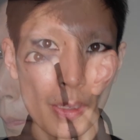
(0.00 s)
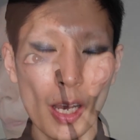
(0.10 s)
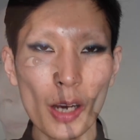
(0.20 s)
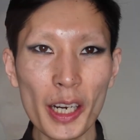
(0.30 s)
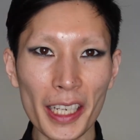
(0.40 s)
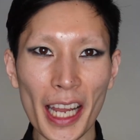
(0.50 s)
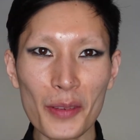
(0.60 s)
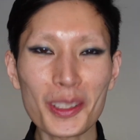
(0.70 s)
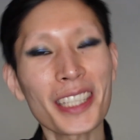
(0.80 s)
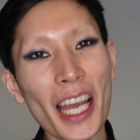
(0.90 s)
Alright, and
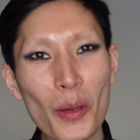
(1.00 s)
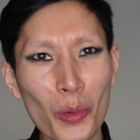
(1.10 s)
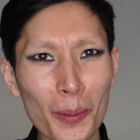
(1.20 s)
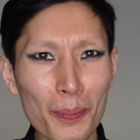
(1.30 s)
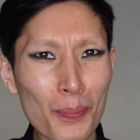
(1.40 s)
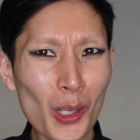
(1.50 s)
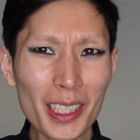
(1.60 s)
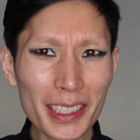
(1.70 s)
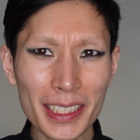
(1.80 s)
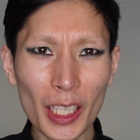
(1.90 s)
with that, we're more or
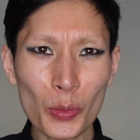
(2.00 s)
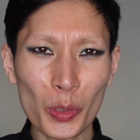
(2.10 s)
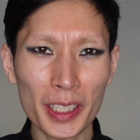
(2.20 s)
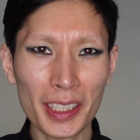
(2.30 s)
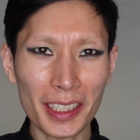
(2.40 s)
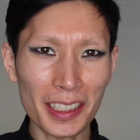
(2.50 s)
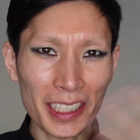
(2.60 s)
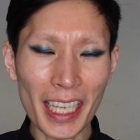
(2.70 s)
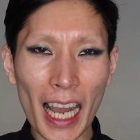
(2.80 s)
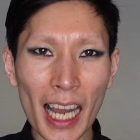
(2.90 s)
less done with
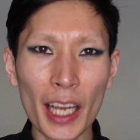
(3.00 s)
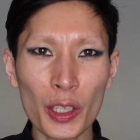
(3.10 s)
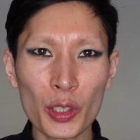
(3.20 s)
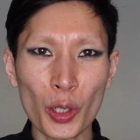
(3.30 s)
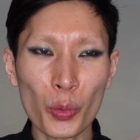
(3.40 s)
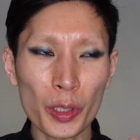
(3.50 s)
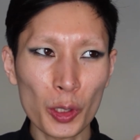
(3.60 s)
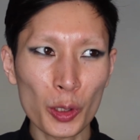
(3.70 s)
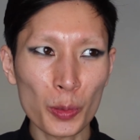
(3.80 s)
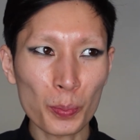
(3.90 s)
the eye.
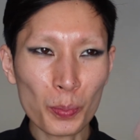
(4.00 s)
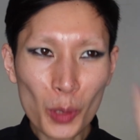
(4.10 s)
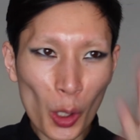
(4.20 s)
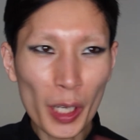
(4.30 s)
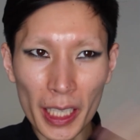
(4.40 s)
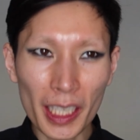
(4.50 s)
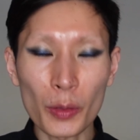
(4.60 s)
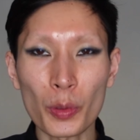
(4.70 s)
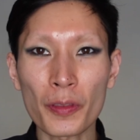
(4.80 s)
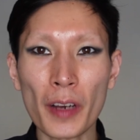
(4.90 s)
We'll go ahead and
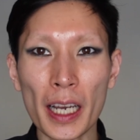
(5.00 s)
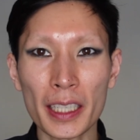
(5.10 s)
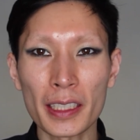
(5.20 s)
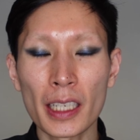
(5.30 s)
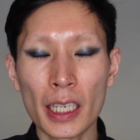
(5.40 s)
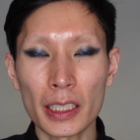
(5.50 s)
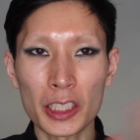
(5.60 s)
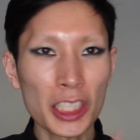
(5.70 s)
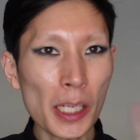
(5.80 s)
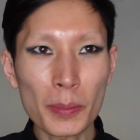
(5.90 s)
refine the
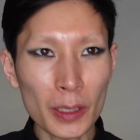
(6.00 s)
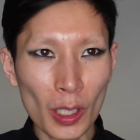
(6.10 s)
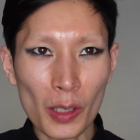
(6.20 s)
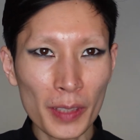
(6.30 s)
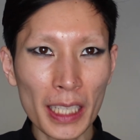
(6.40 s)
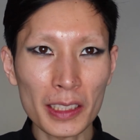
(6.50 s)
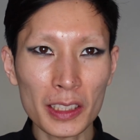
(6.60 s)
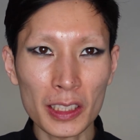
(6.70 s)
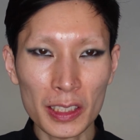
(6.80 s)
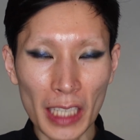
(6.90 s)
shapes and all of that
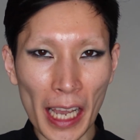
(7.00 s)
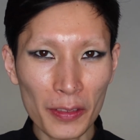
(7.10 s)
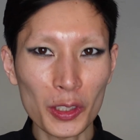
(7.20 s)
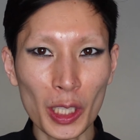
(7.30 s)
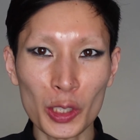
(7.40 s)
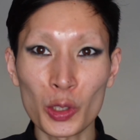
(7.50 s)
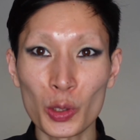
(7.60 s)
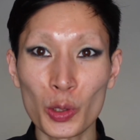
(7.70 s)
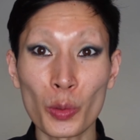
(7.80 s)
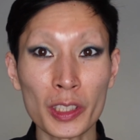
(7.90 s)
just after I
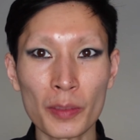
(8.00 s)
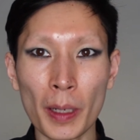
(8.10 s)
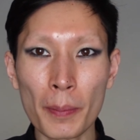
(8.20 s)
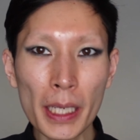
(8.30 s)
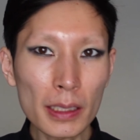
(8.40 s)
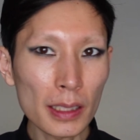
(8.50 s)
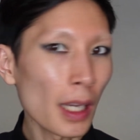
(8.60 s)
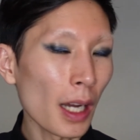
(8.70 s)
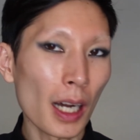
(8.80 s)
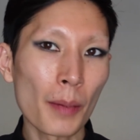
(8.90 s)
do the rest of my base.
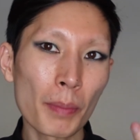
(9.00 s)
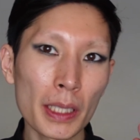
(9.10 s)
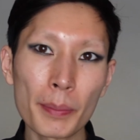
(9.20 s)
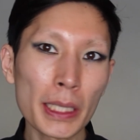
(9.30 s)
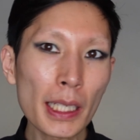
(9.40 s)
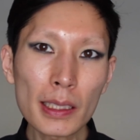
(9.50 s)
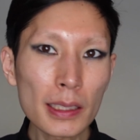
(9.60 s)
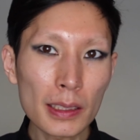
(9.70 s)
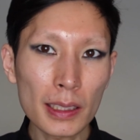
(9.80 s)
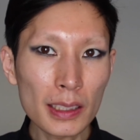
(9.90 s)
But yeah, this
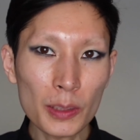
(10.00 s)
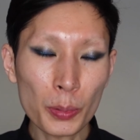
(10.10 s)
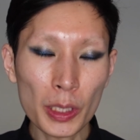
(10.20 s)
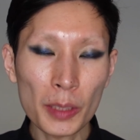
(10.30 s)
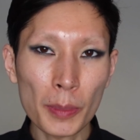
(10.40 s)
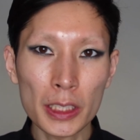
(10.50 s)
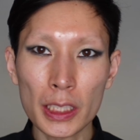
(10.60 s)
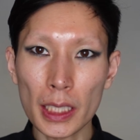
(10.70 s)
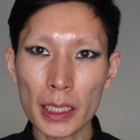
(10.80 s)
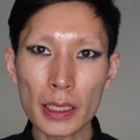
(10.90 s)
is pretty much
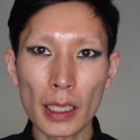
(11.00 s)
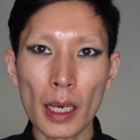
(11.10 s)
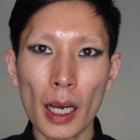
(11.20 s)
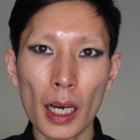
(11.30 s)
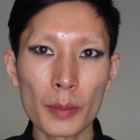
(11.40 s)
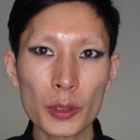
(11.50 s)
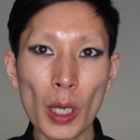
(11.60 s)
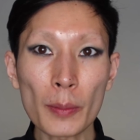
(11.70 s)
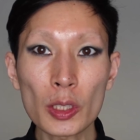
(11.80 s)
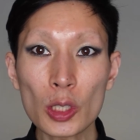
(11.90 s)
it. So
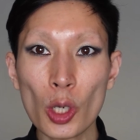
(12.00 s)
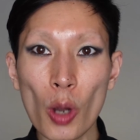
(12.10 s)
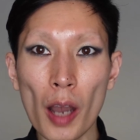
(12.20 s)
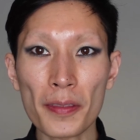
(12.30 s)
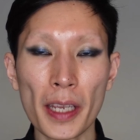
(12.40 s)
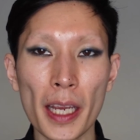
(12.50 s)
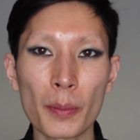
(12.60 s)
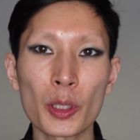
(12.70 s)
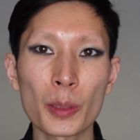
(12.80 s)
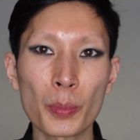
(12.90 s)
I'm going to go off
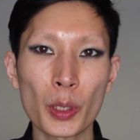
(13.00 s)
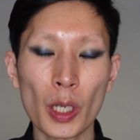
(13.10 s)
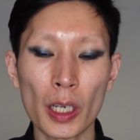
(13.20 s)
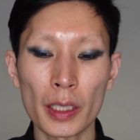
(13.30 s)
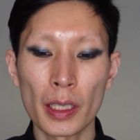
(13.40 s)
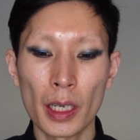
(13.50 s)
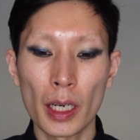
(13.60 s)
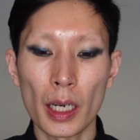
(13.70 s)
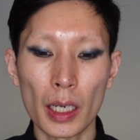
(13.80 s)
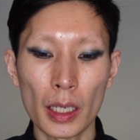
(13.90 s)
camera, put on
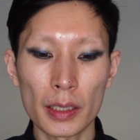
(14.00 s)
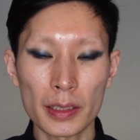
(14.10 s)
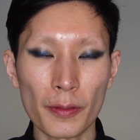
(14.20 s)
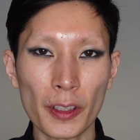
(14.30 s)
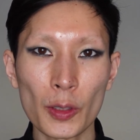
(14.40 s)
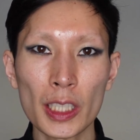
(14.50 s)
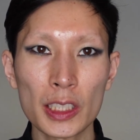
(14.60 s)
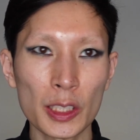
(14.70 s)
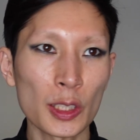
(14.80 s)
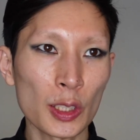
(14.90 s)
some
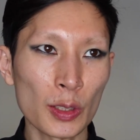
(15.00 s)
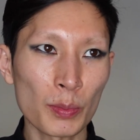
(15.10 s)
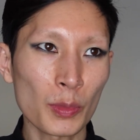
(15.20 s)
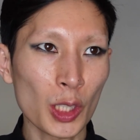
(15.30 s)
foundation,